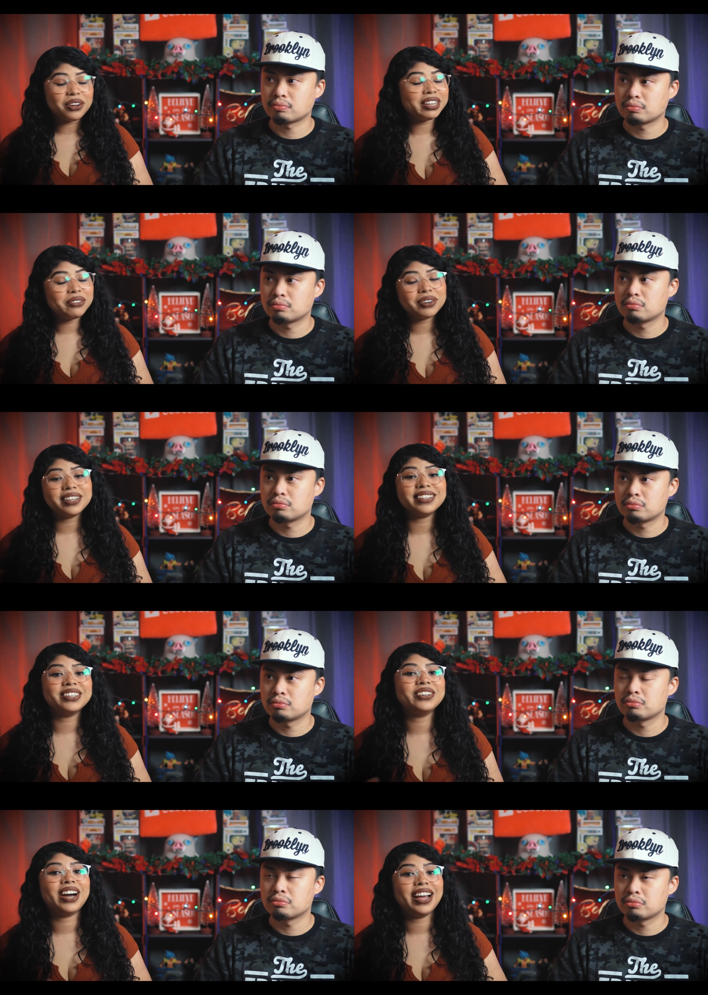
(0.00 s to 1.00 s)
Speaker 1: only one
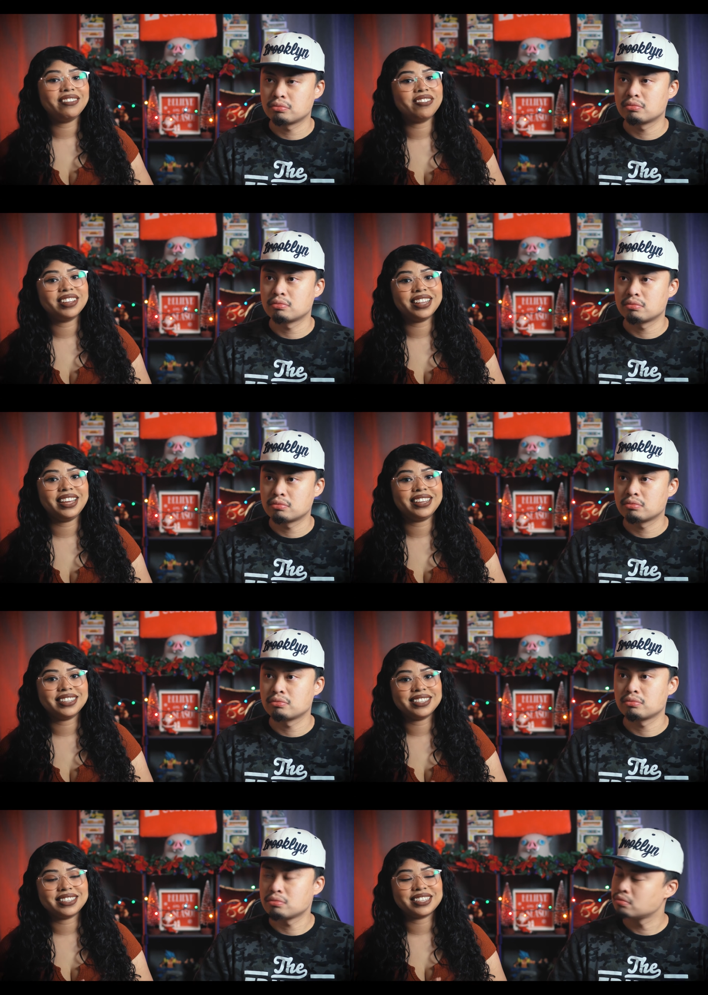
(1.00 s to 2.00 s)
who I feel like
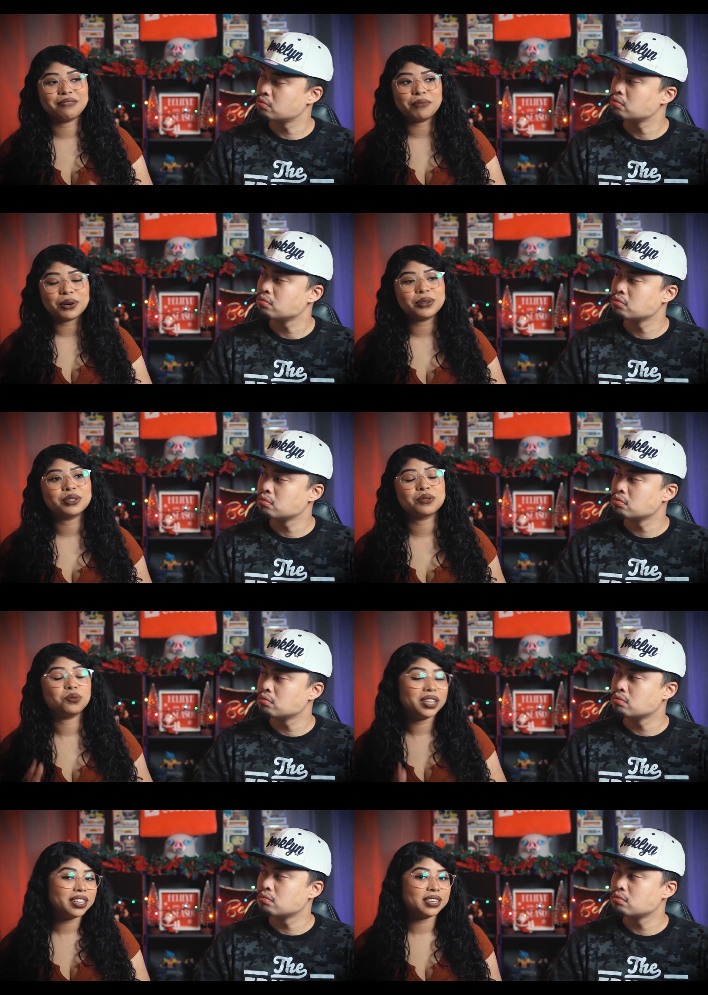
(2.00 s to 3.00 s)
is the most
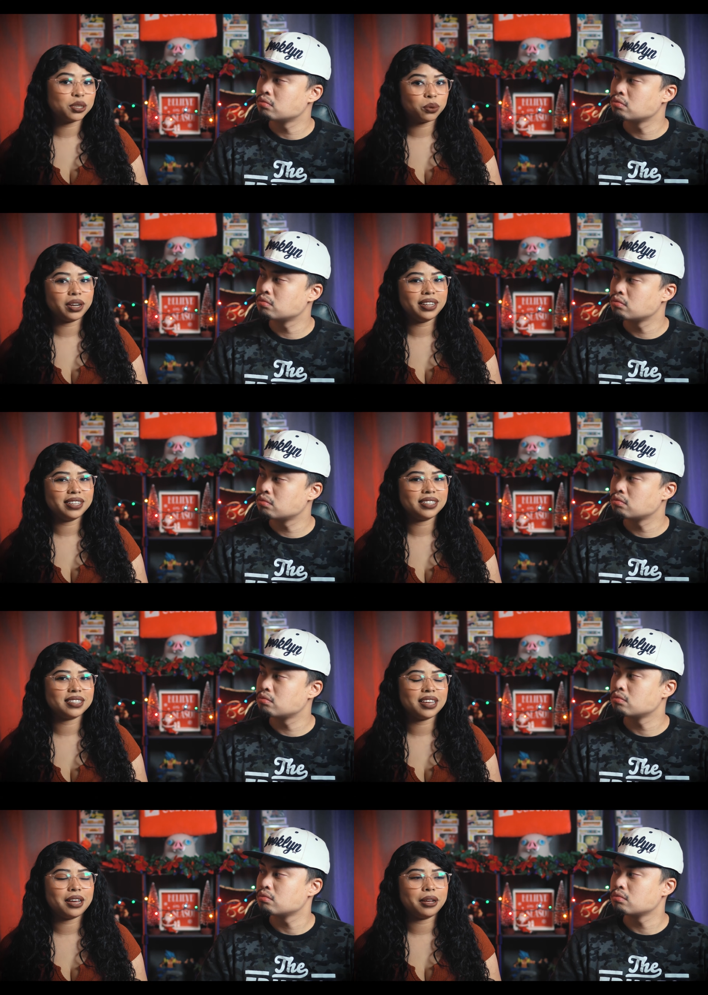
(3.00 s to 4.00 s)
weakest one
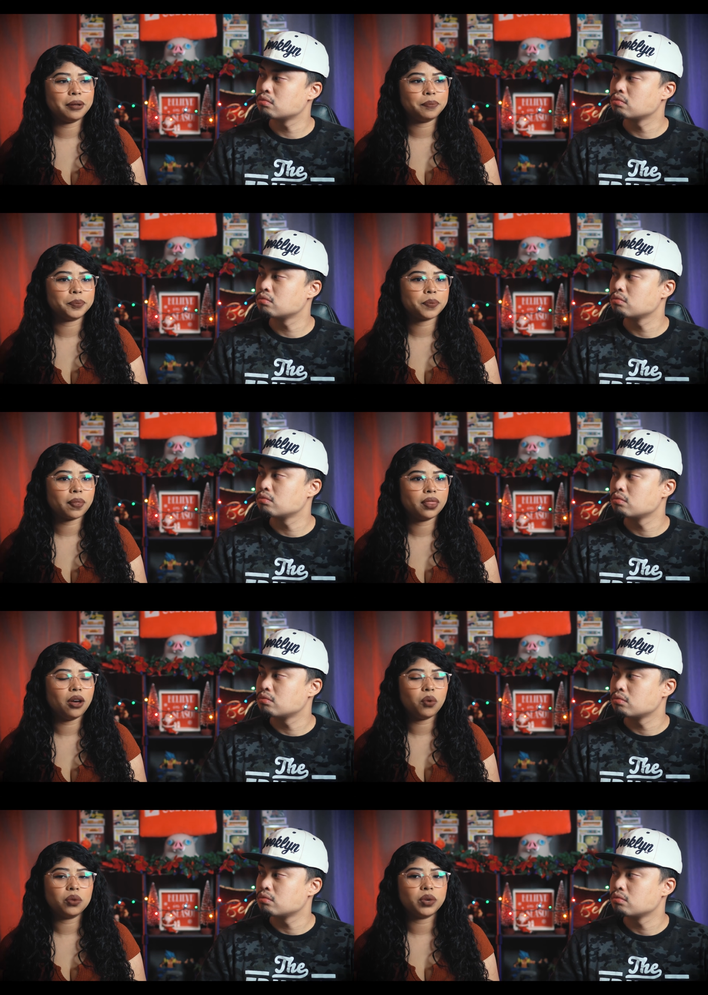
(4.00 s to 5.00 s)
is um
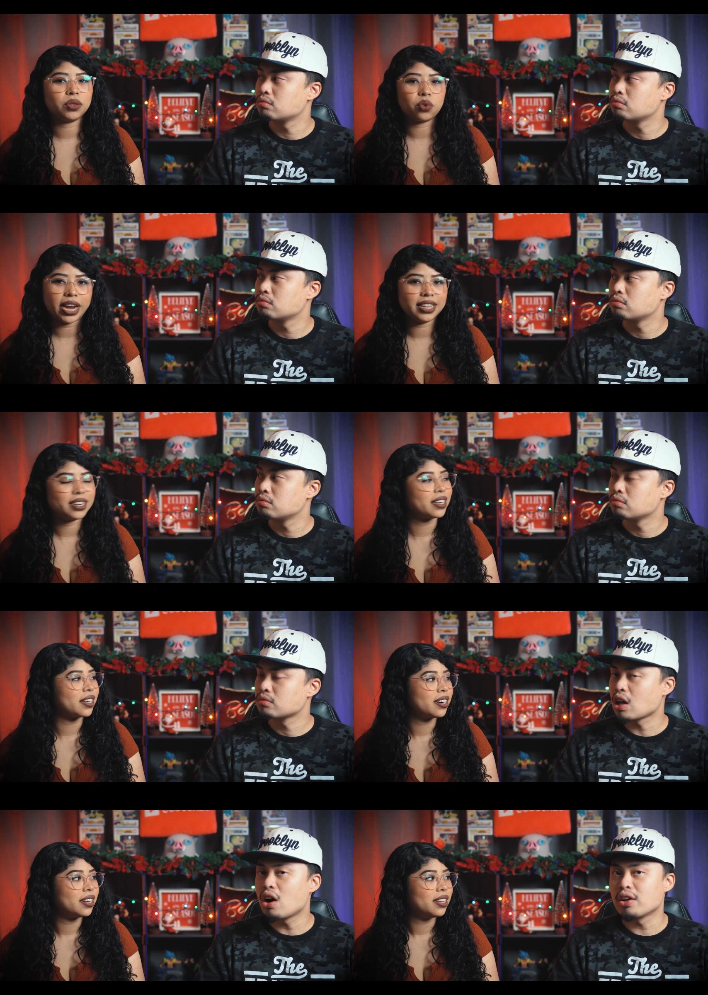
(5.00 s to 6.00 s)
the one with Rider.
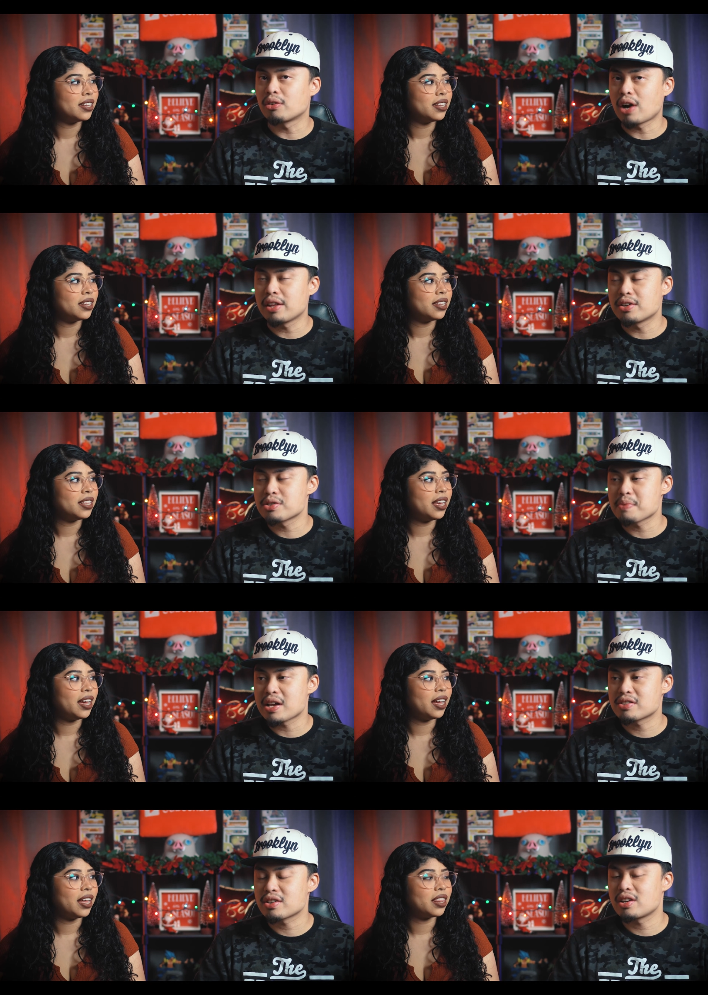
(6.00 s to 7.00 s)
Speaker 2: Oh, Rider's yeah,
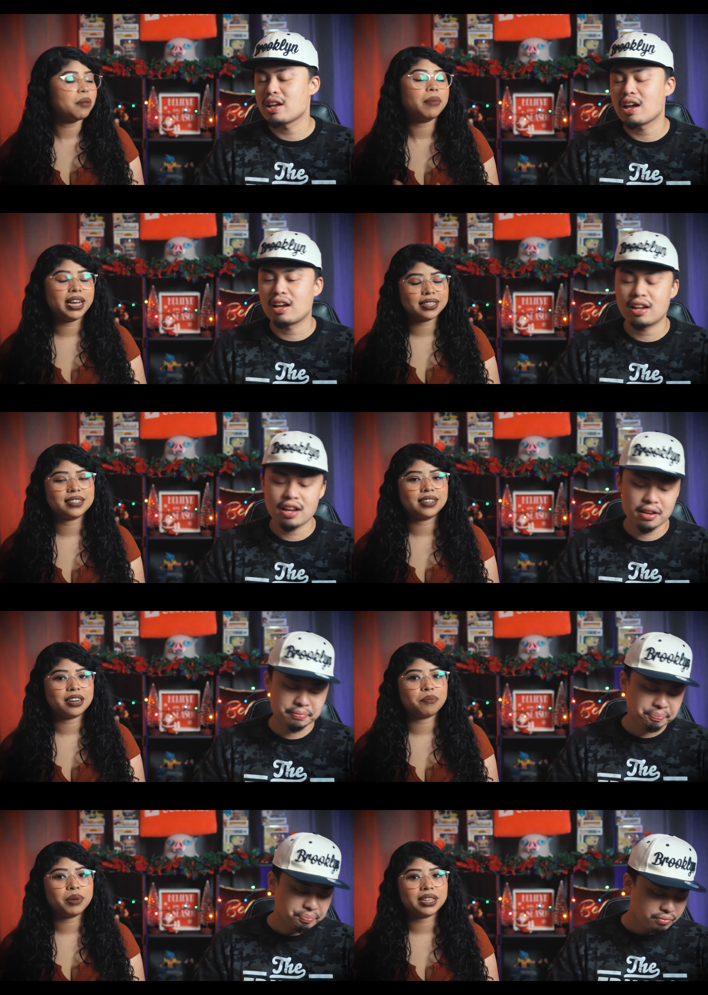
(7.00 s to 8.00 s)
master. The yeah,
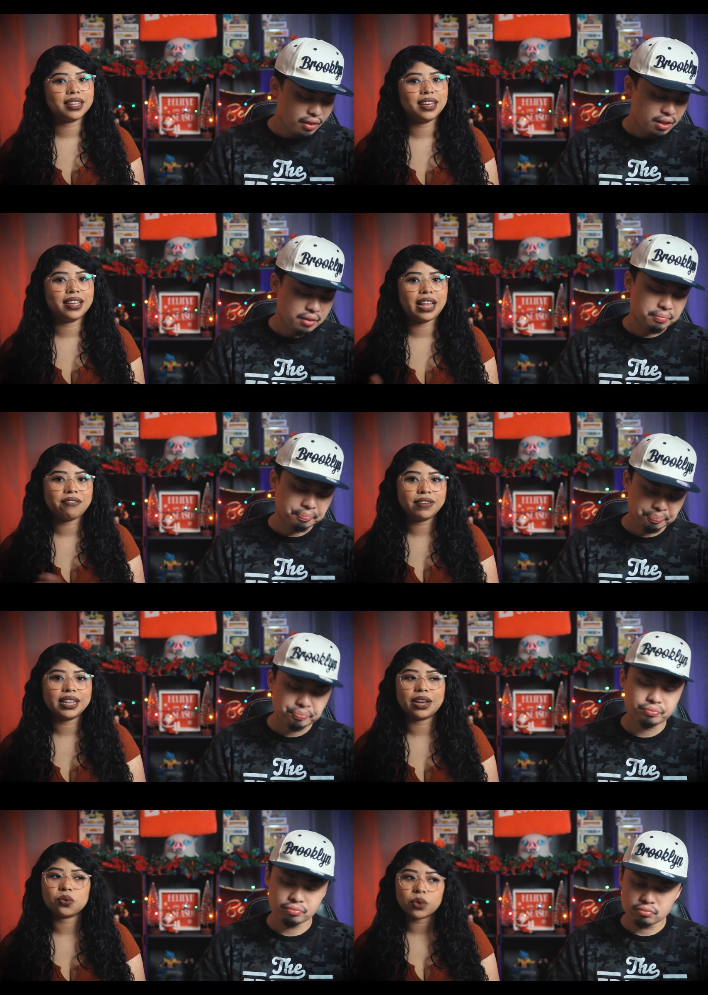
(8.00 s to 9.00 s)
master.
Speaker 1: Yeah. But then I feel
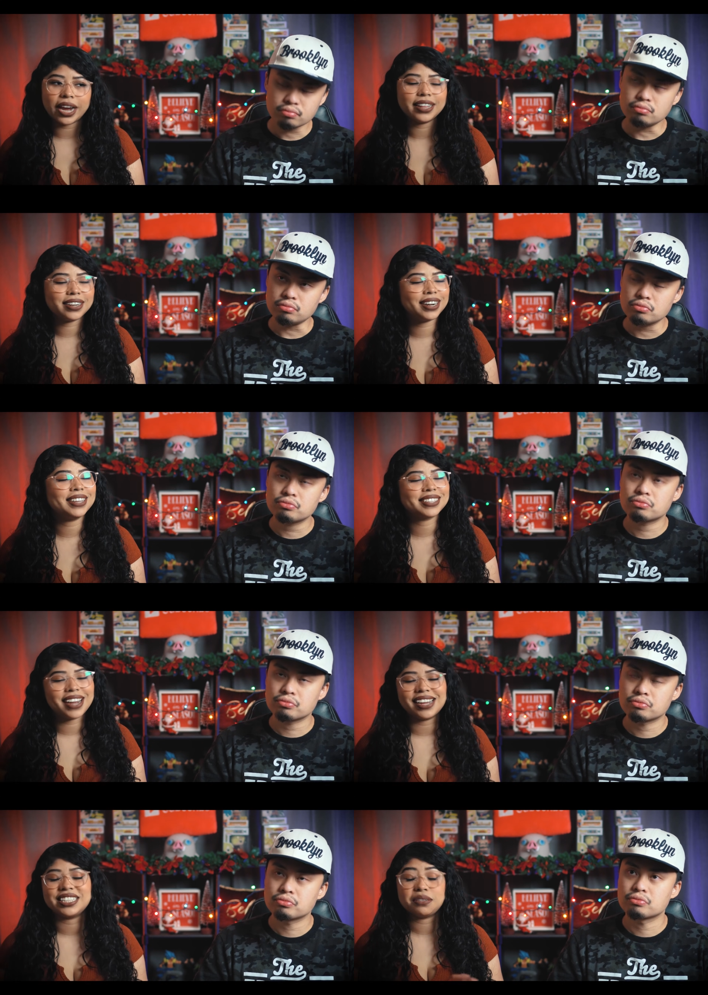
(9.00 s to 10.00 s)
like Rider has
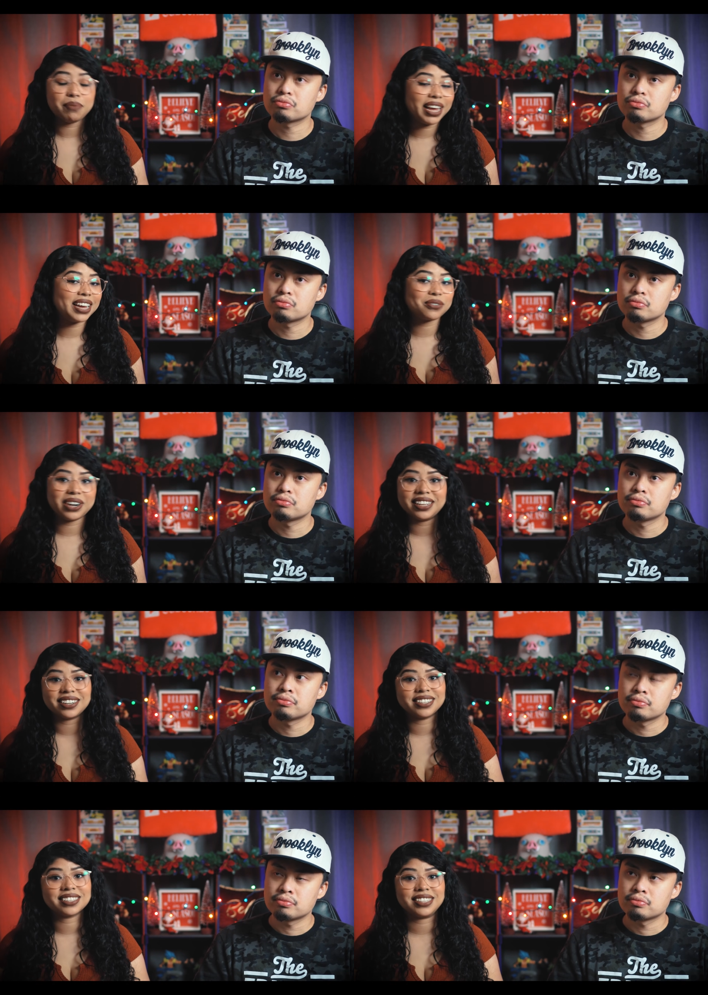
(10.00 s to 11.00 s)
got his back.
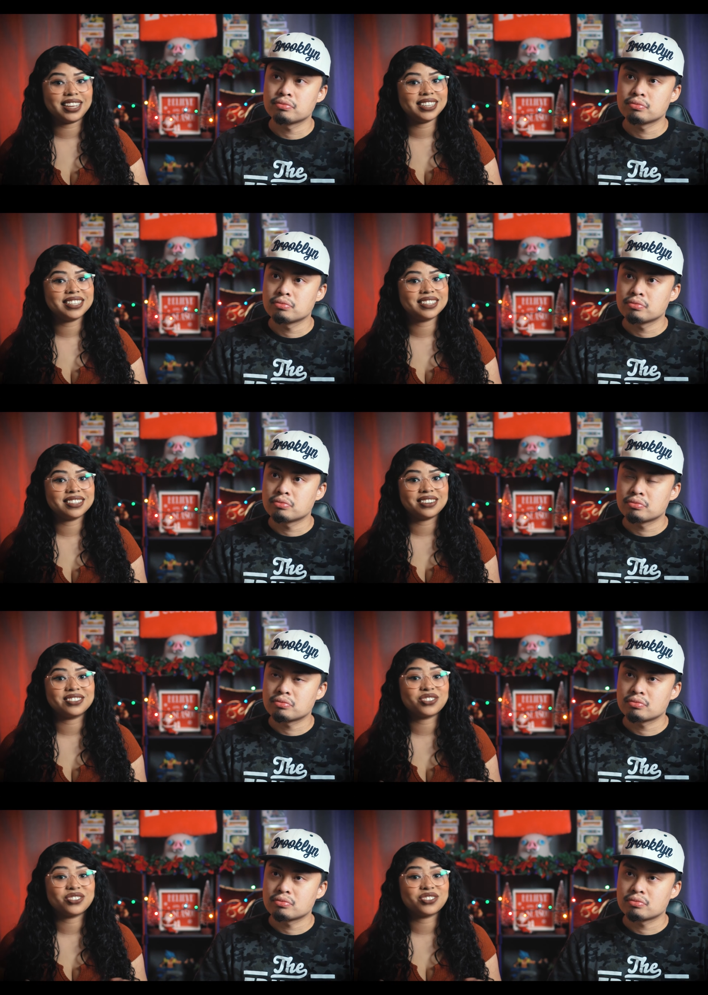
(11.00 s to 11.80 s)
Rider looks like he's so